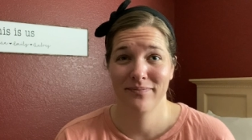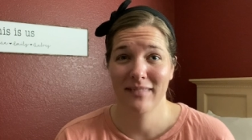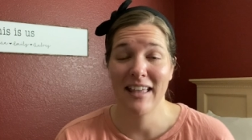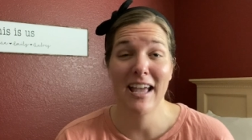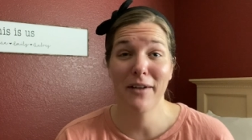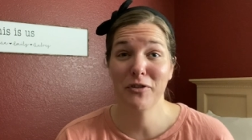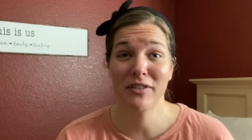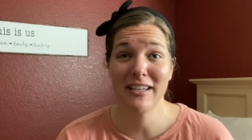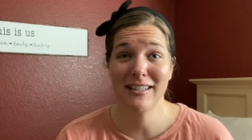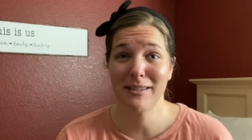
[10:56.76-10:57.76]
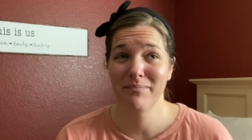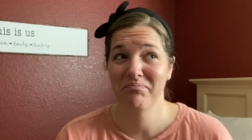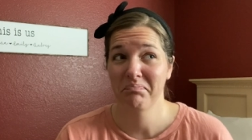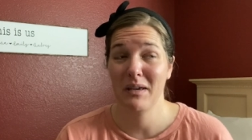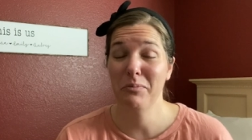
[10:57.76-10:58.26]
And after this,
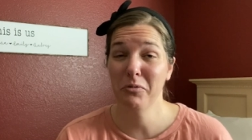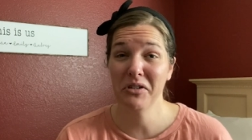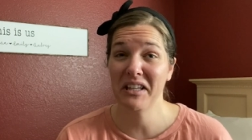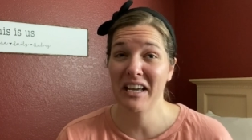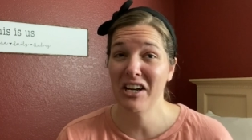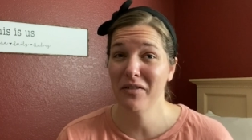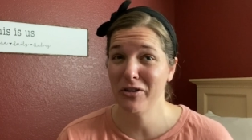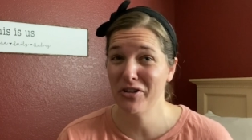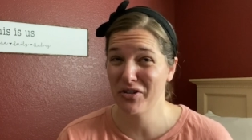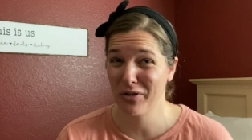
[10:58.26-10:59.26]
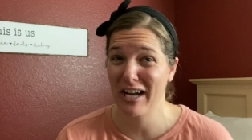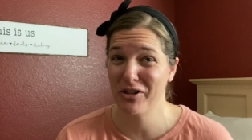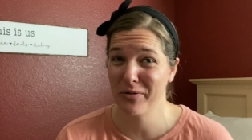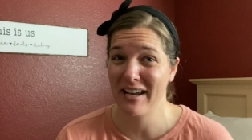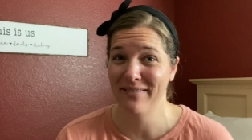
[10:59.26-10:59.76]
people really care if you just
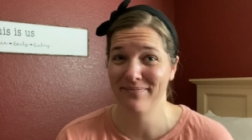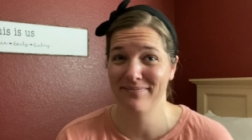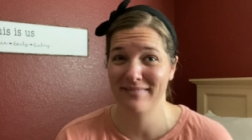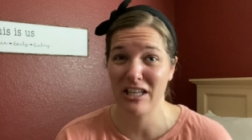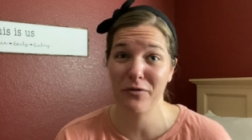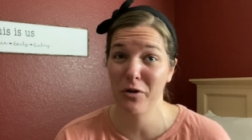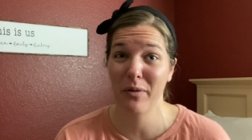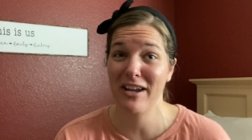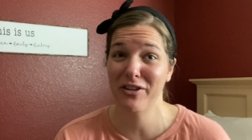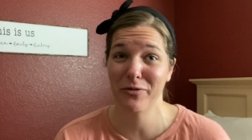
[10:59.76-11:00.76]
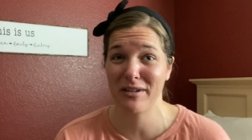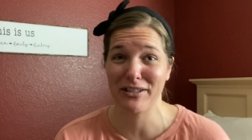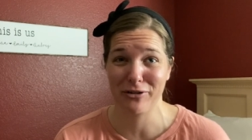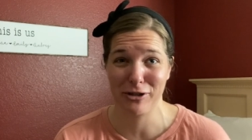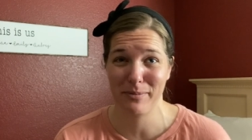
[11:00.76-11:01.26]
graduate and if you write good
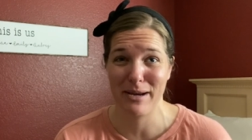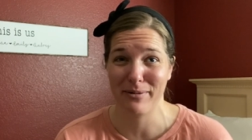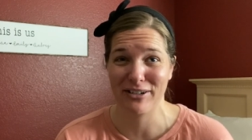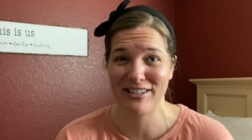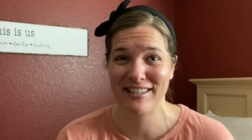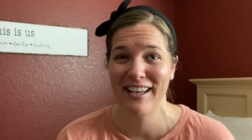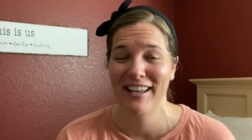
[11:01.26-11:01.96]
research papers.